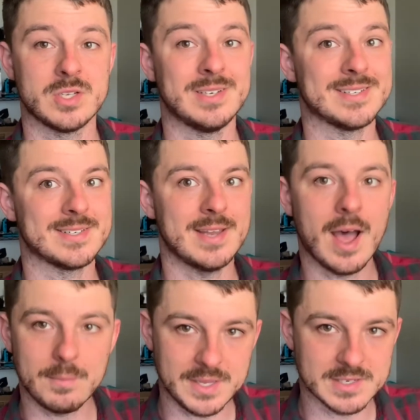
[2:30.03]
does
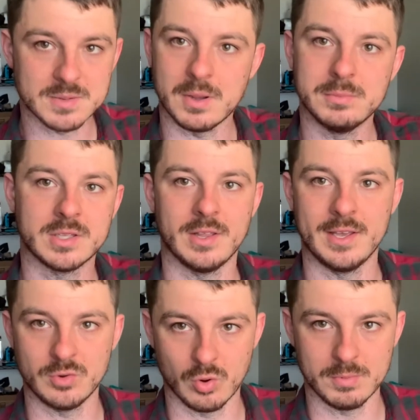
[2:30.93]
not mean it's a public
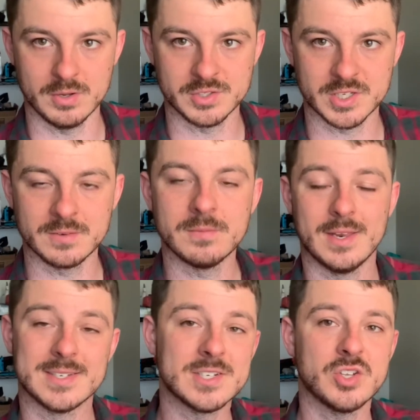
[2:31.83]
land corps posting.
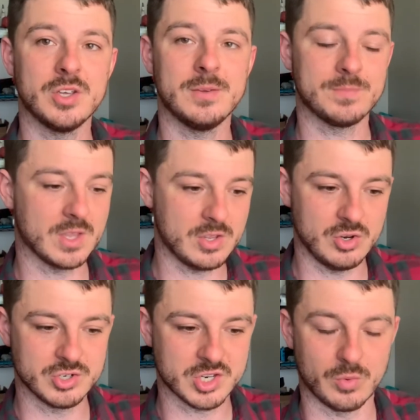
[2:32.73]
Essentially,
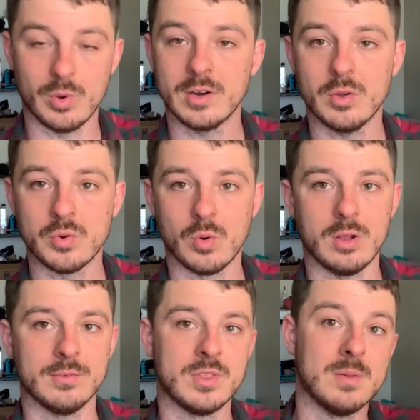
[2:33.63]
you're just going to want to go through
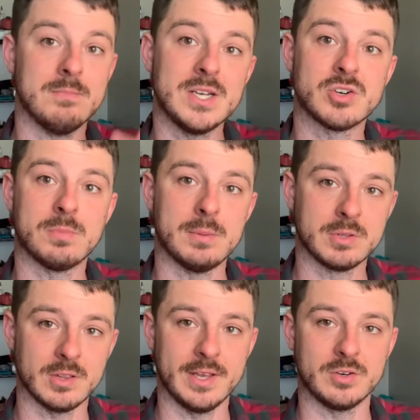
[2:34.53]
all of them, make sure
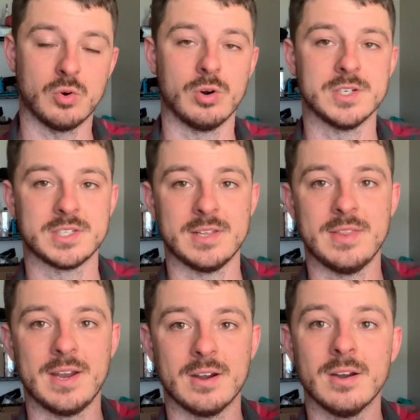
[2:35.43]
public land corps is in
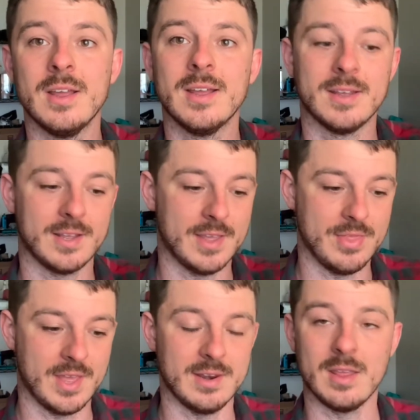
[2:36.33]
there, and
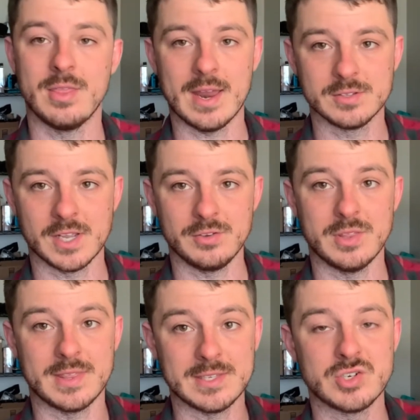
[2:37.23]
then that'll tell you
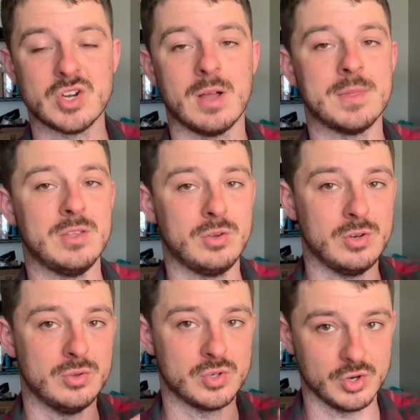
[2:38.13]
that that's a job that you can
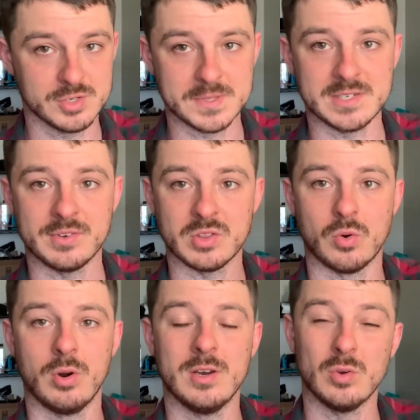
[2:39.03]
use your specific
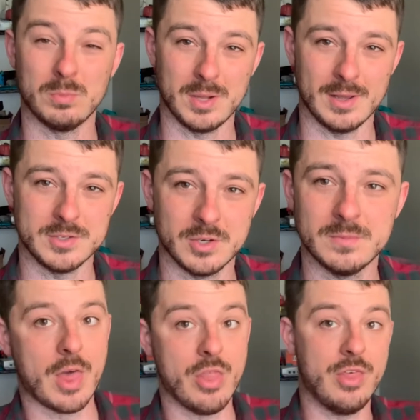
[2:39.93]
authority to apply to.
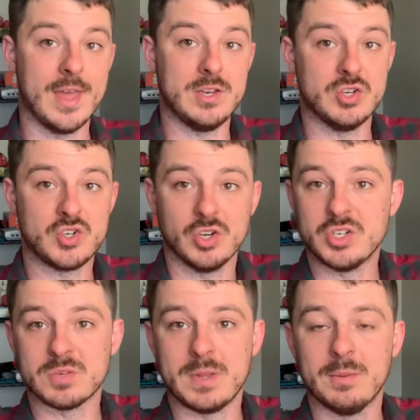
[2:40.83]
Then you should
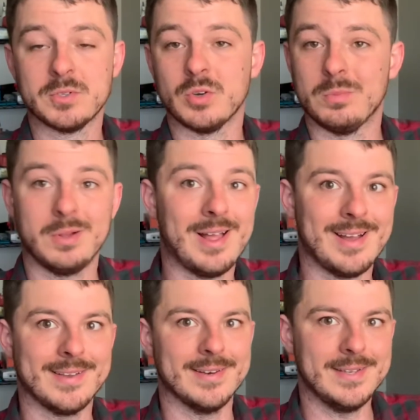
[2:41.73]
just be able to
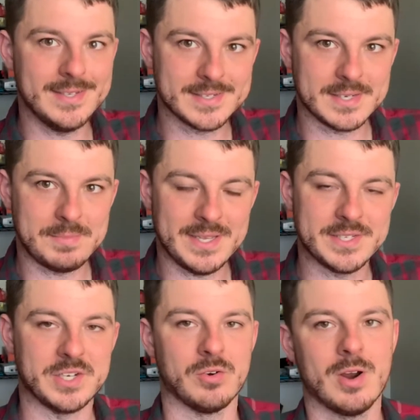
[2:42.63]
apply, and easy
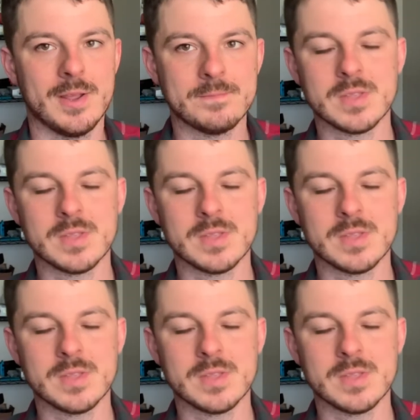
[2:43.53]
peasy, right?